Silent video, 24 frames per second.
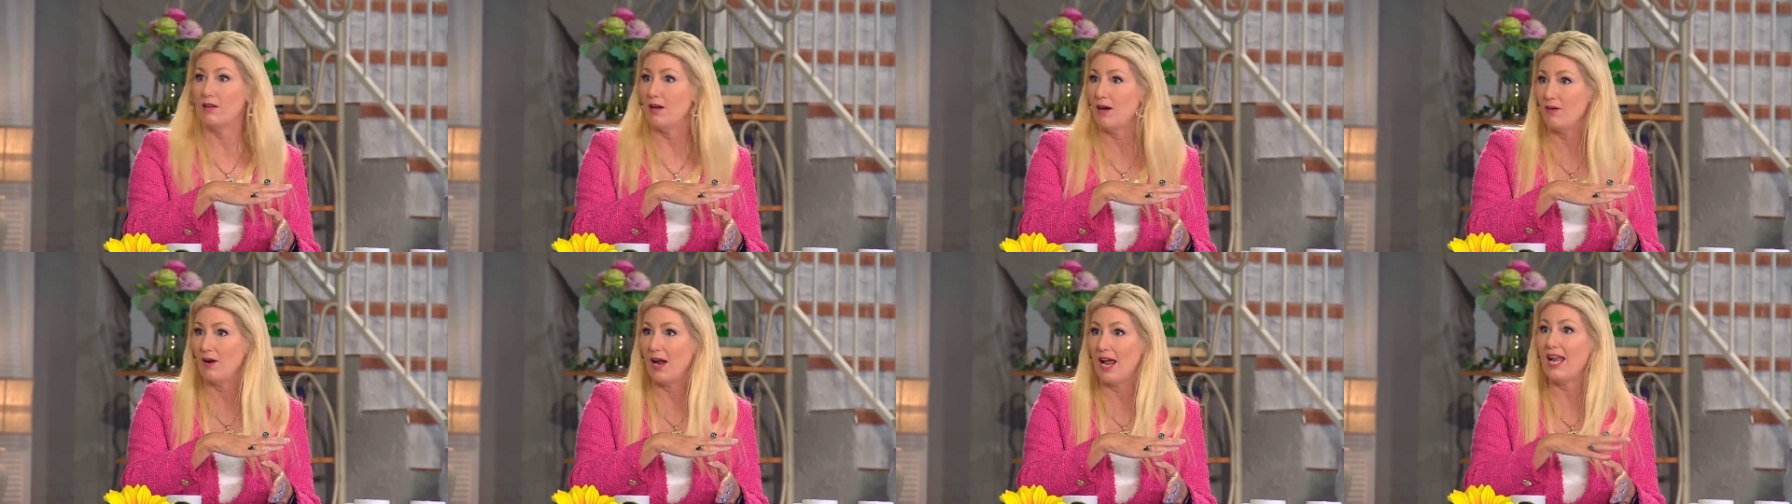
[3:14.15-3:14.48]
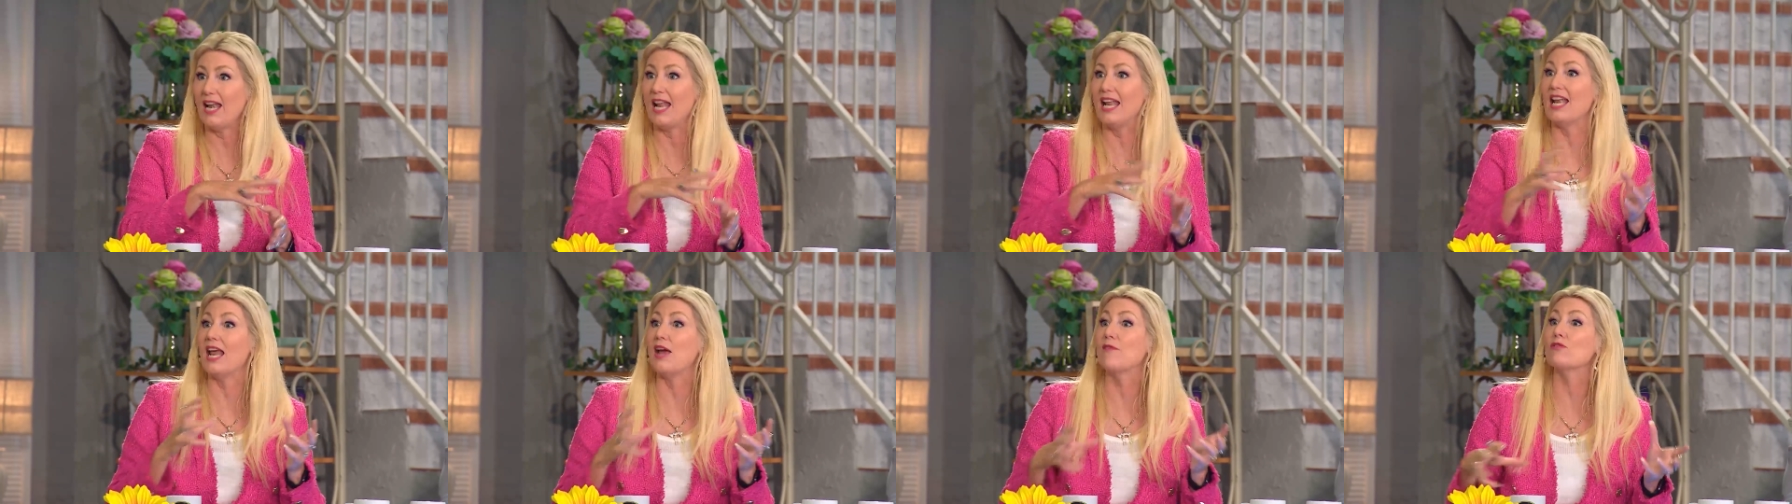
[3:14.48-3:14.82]
all
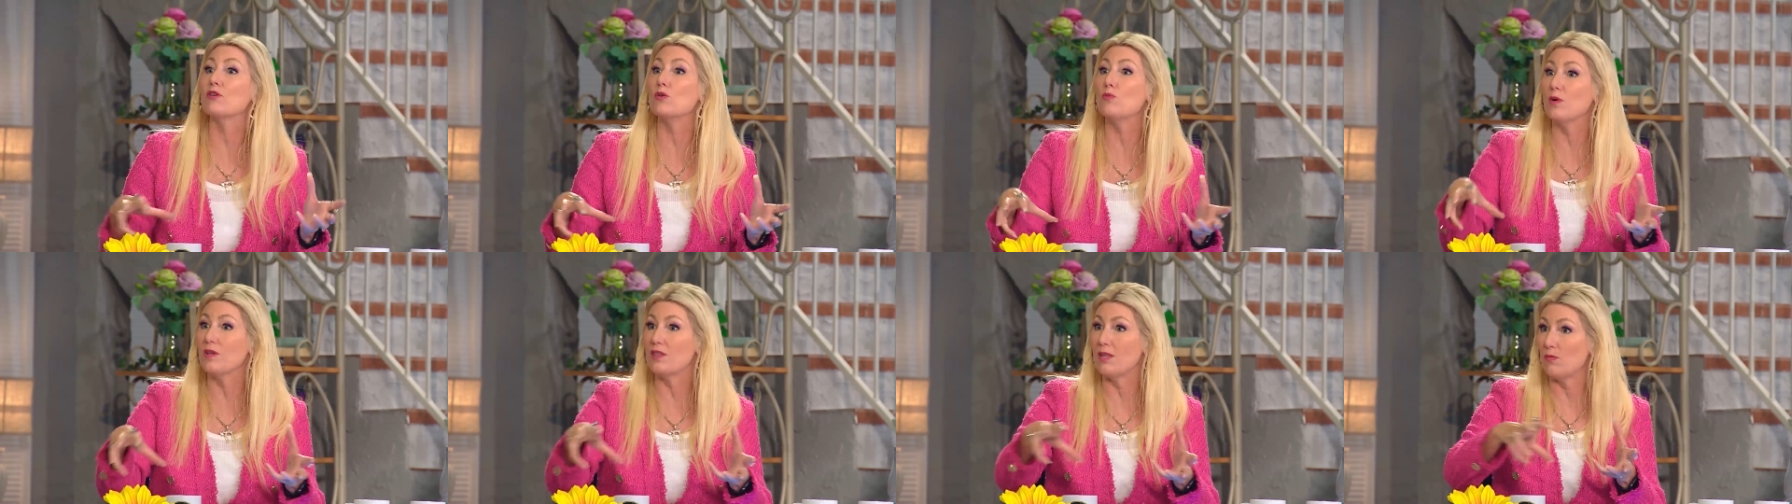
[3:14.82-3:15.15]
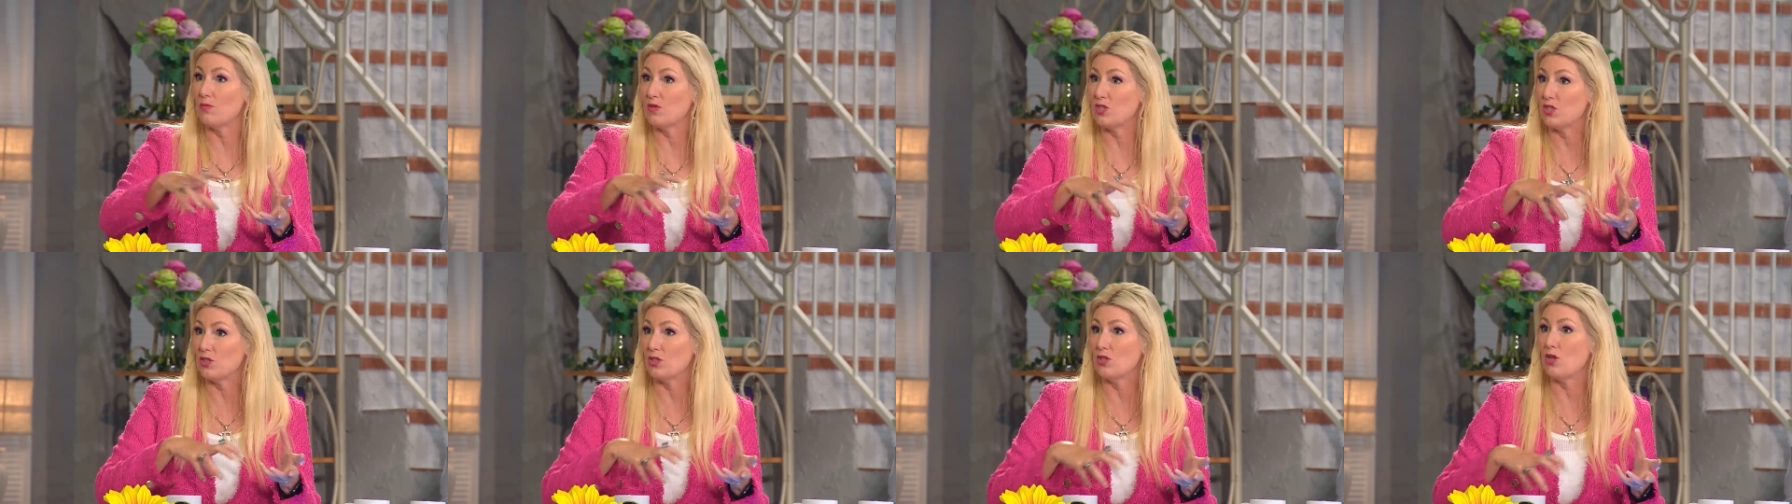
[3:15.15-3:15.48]
right, and everyone
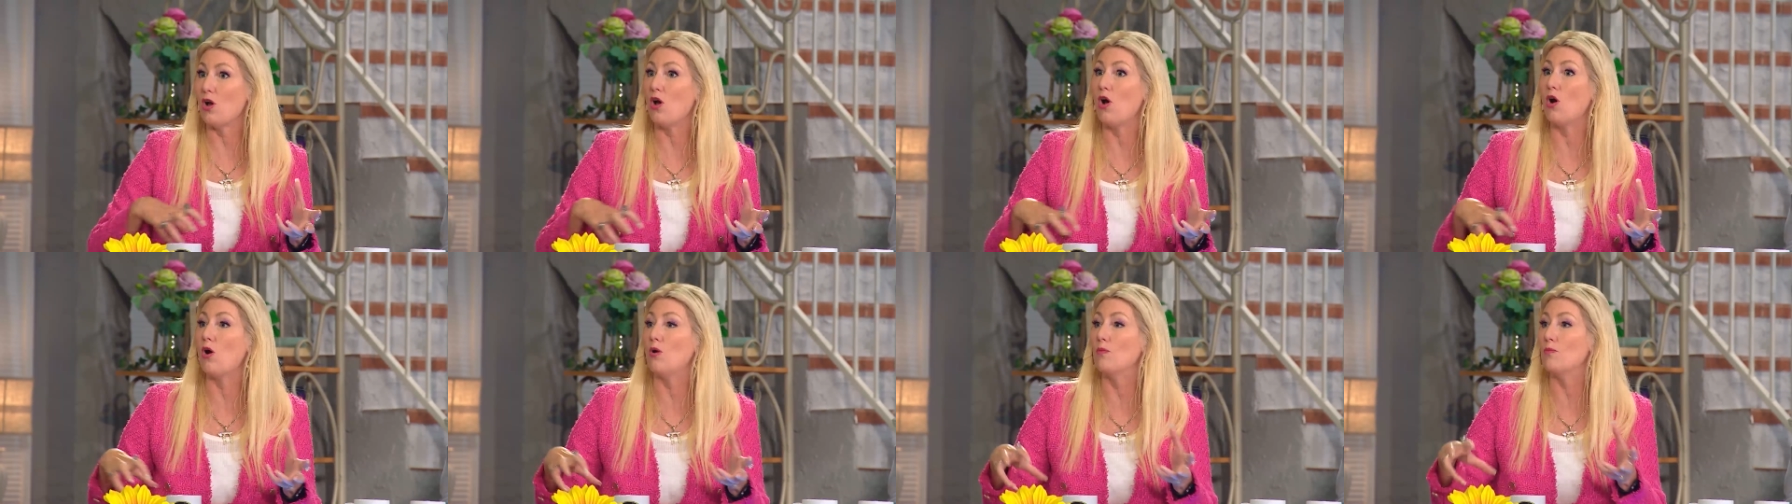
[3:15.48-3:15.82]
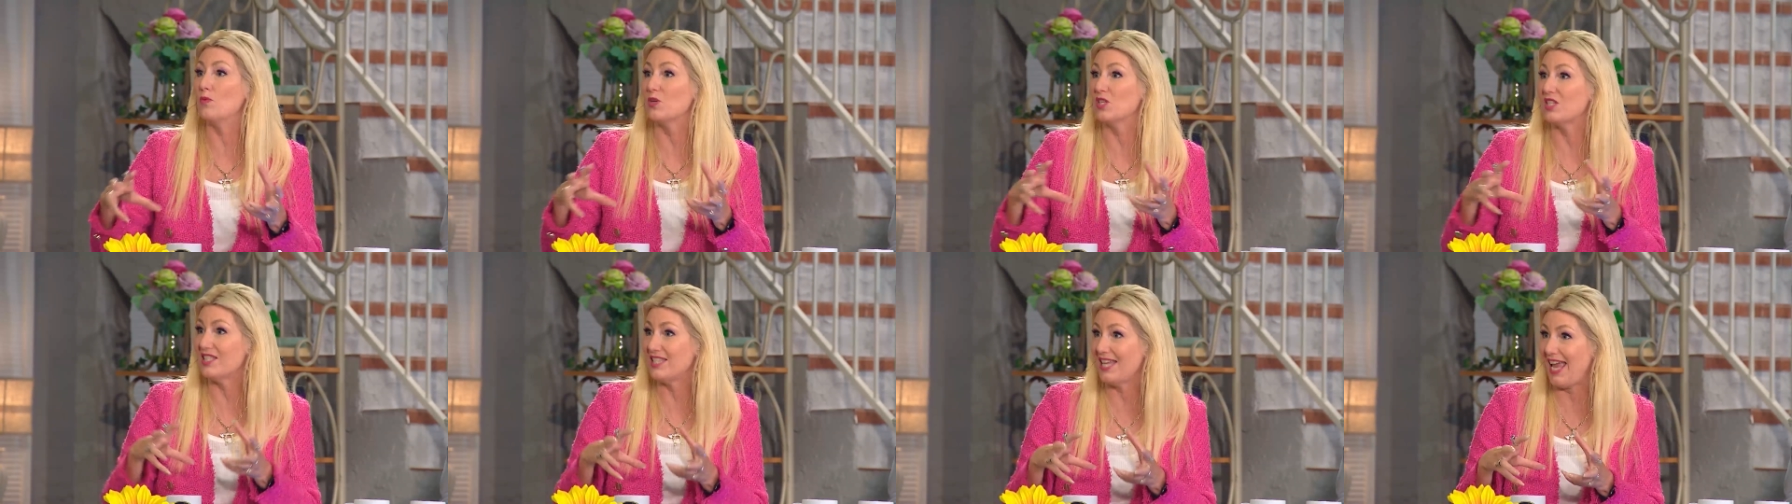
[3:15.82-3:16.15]
that was in the
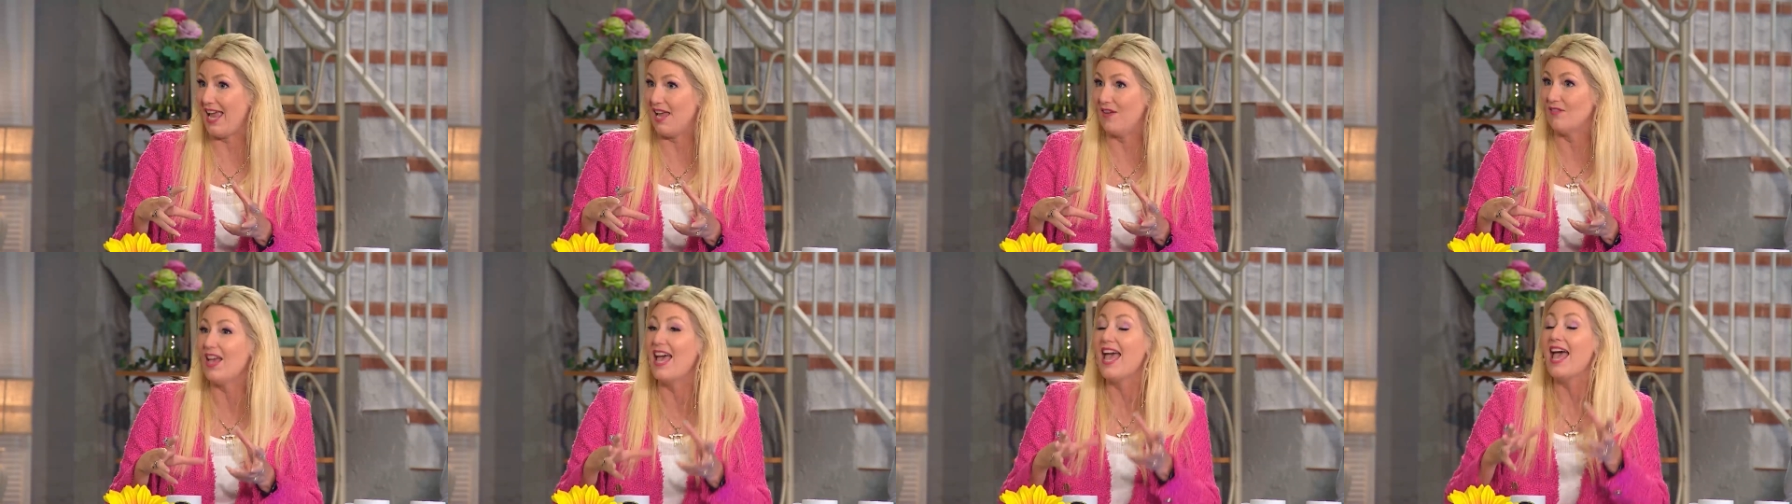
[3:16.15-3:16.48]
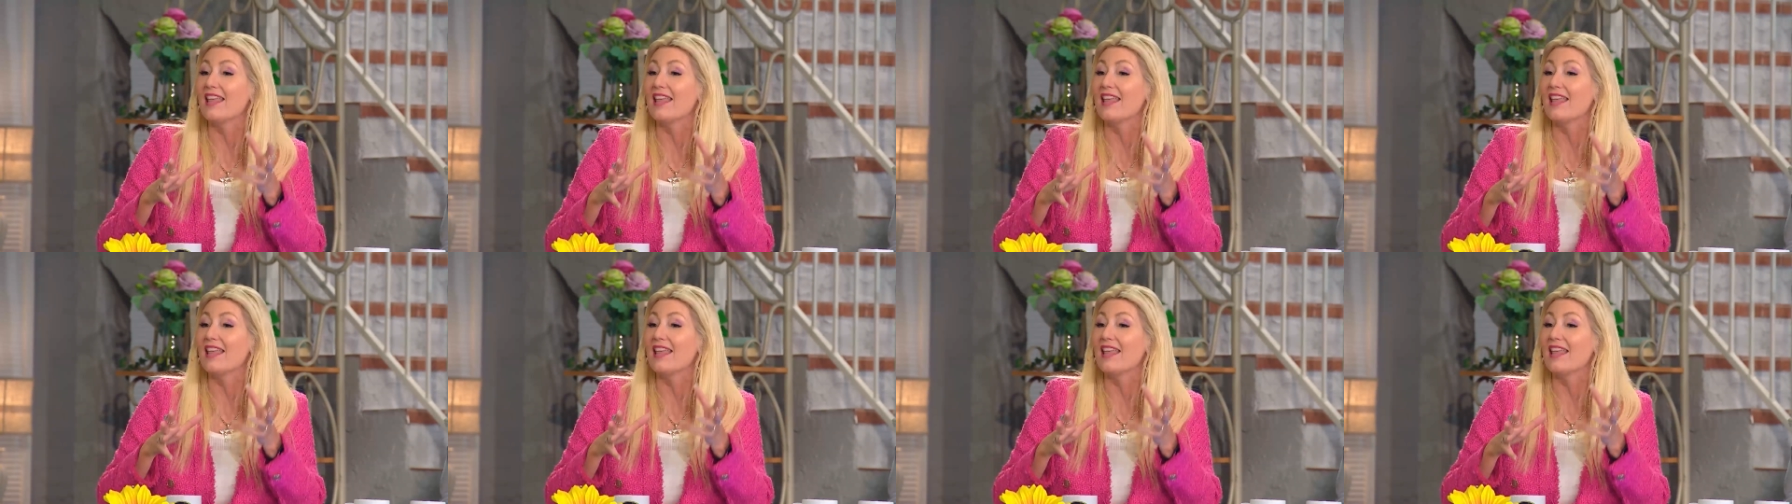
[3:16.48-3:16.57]
home was safe.